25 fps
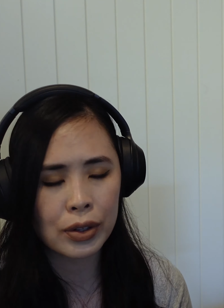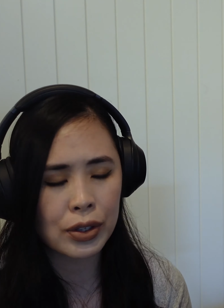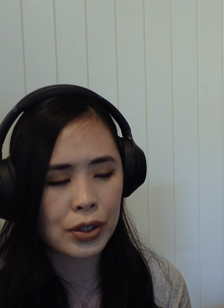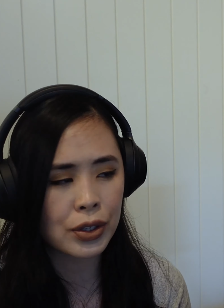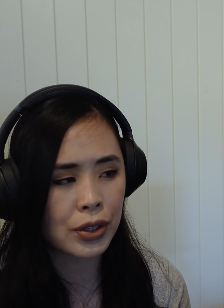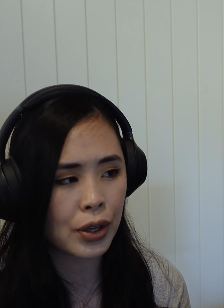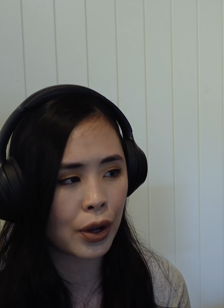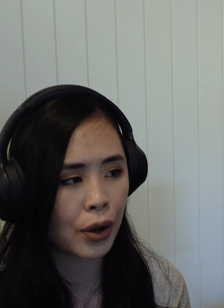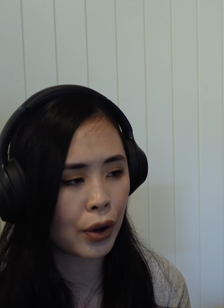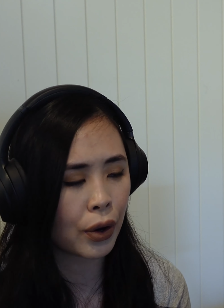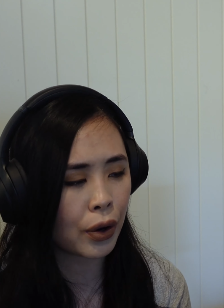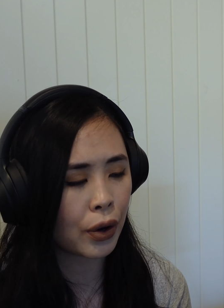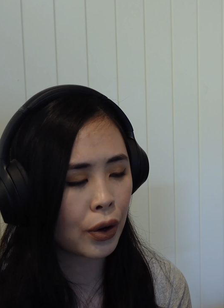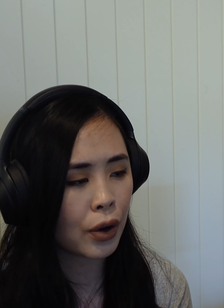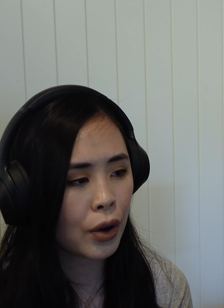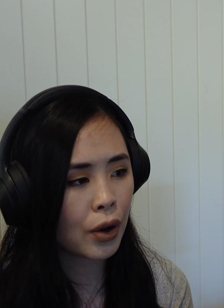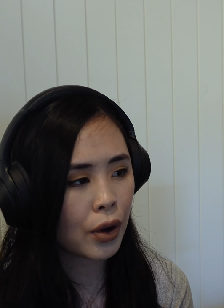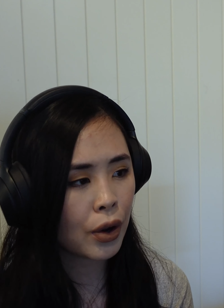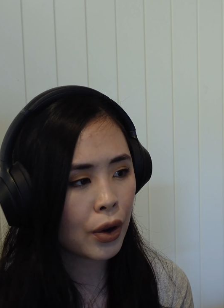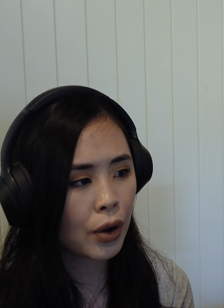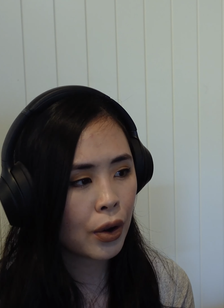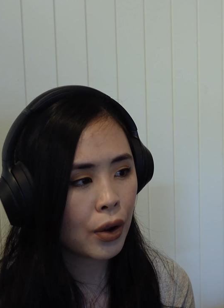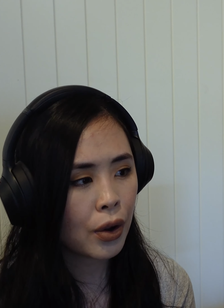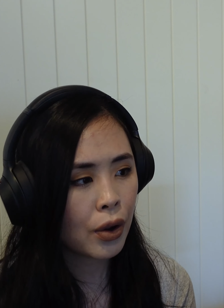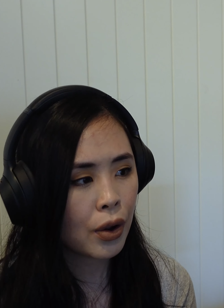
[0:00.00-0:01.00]
And so
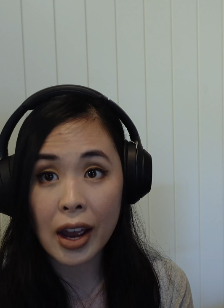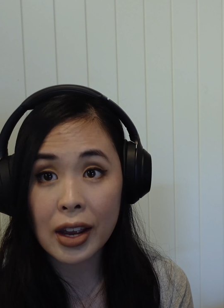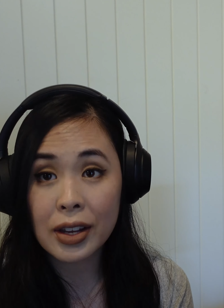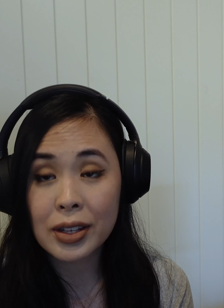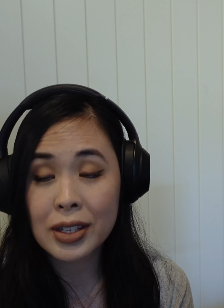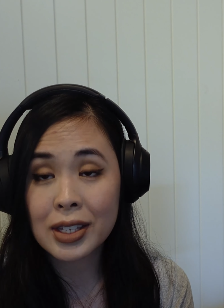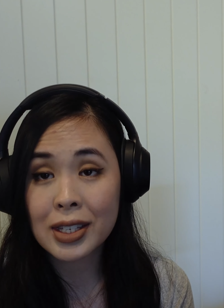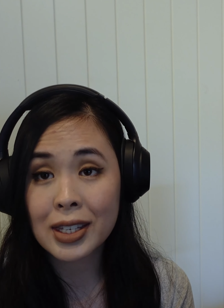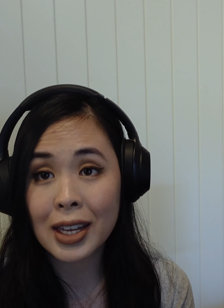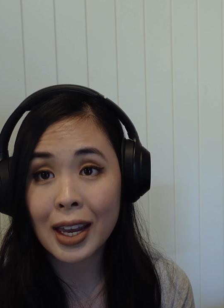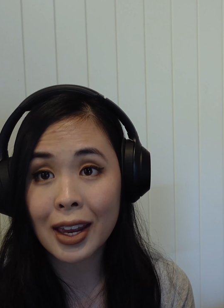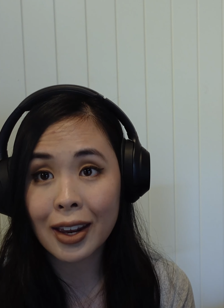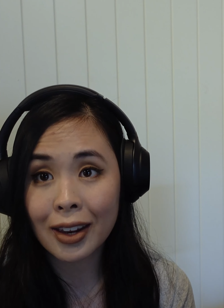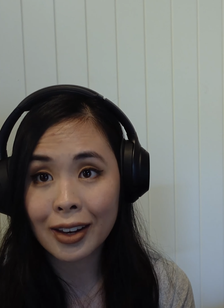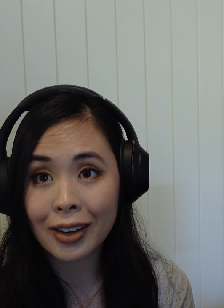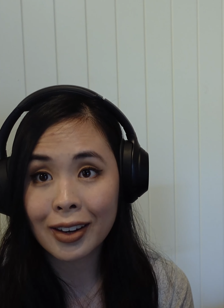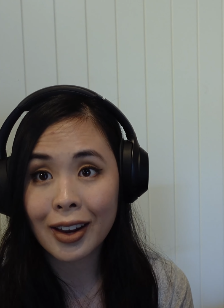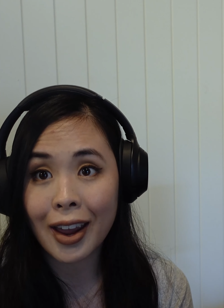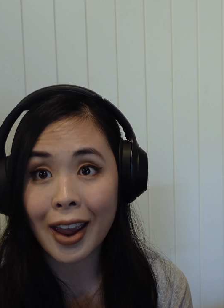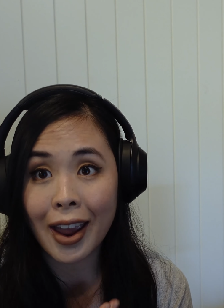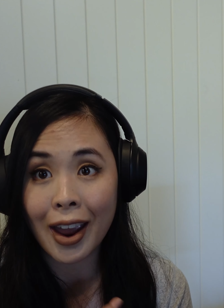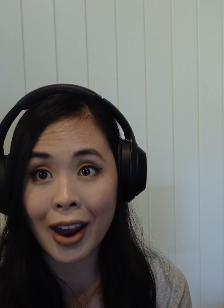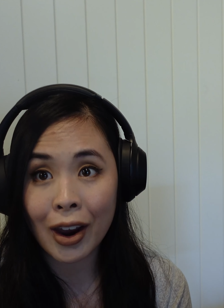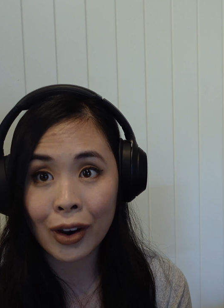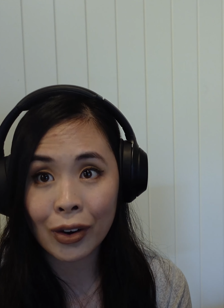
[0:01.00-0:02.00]

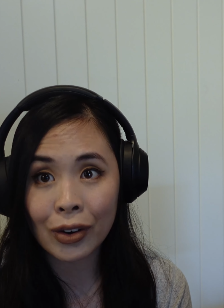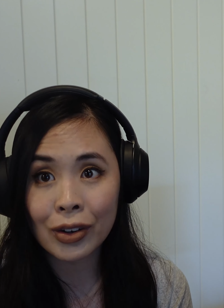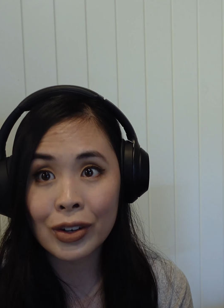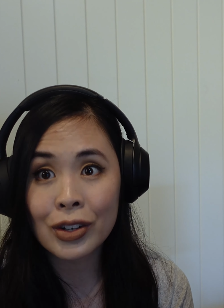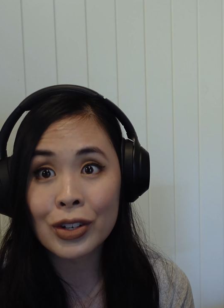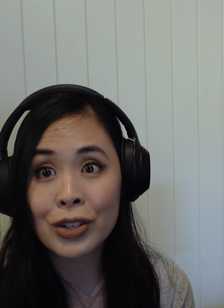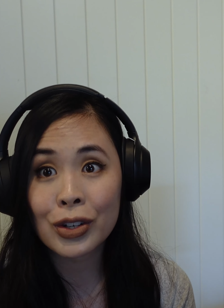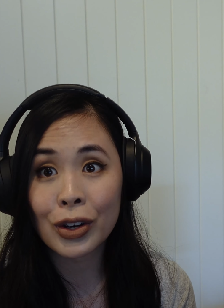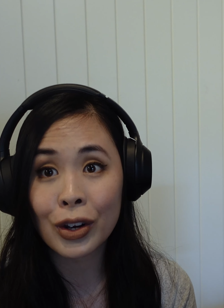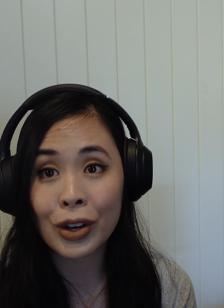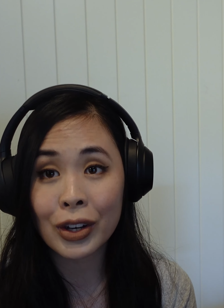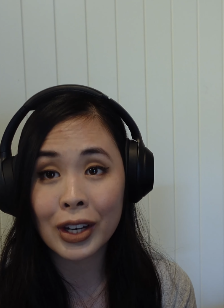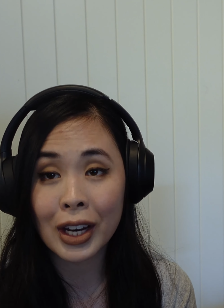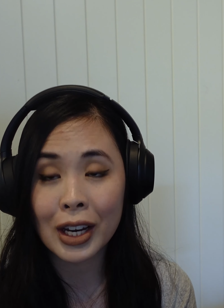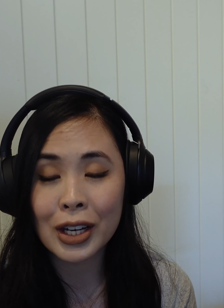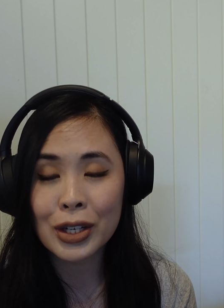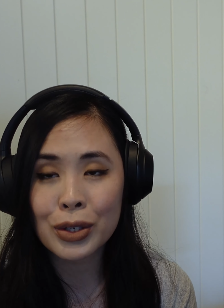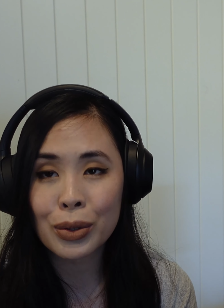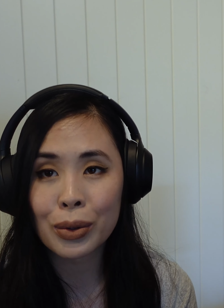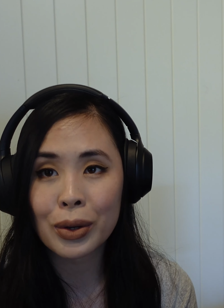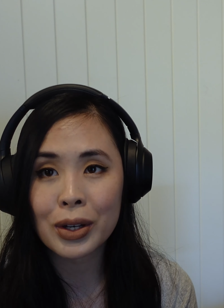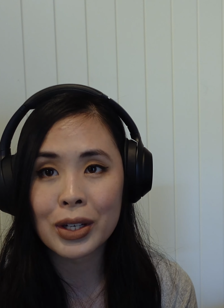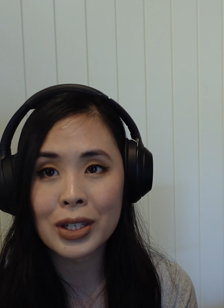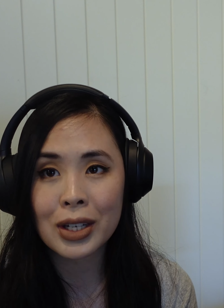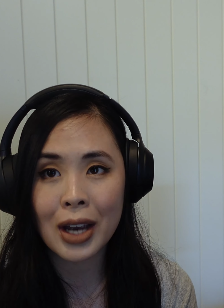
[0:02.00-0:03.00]
seeing Eren turn
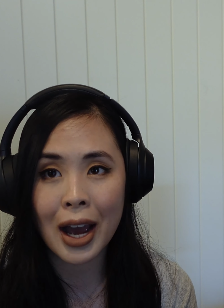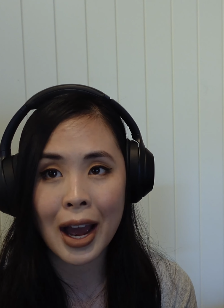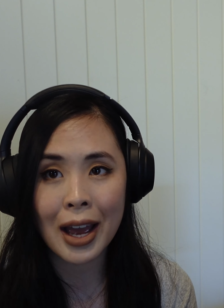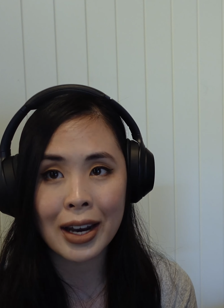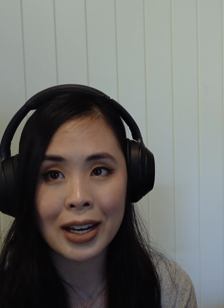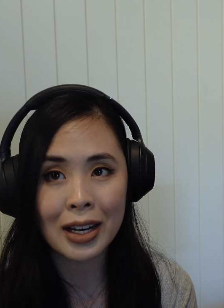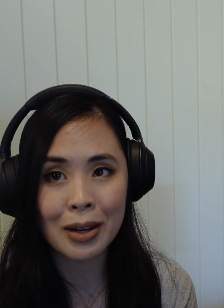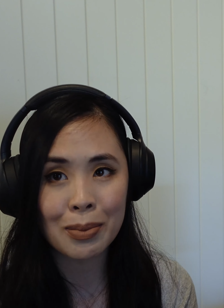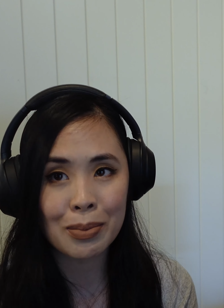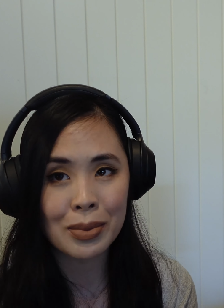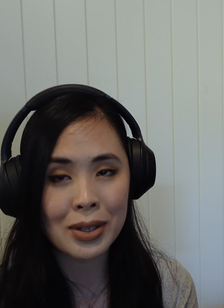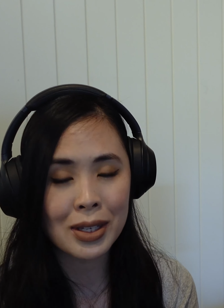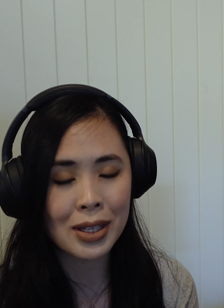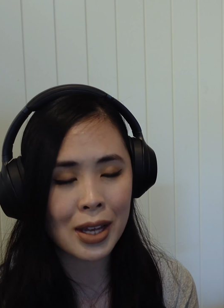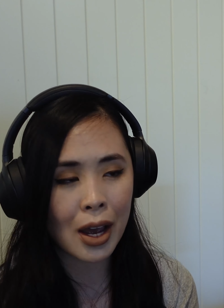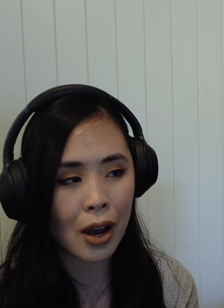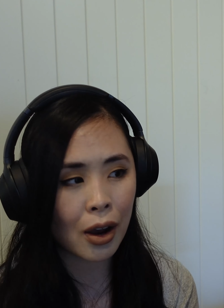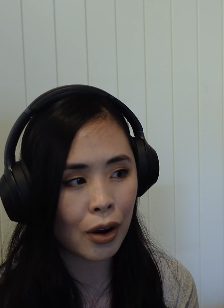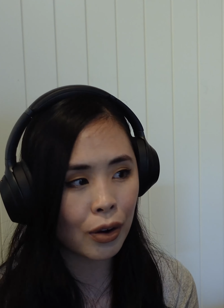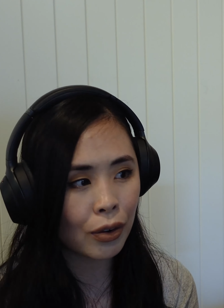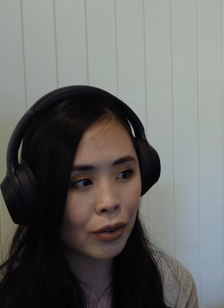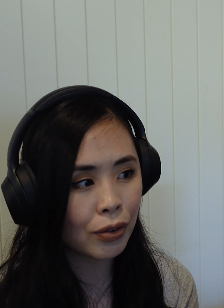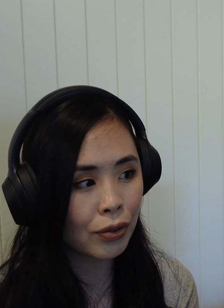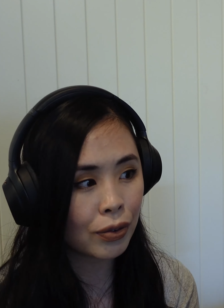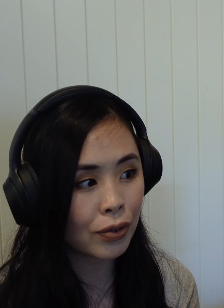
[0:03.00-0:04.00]
into a titan
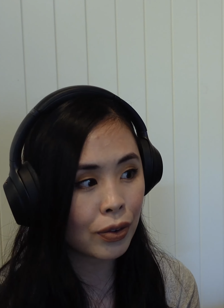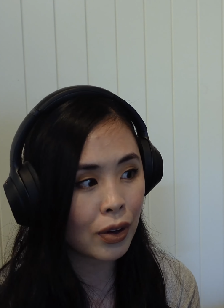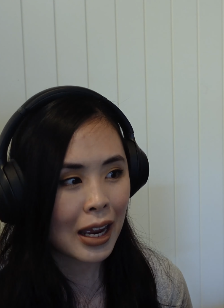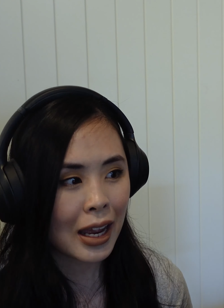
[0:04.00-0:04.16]
himself,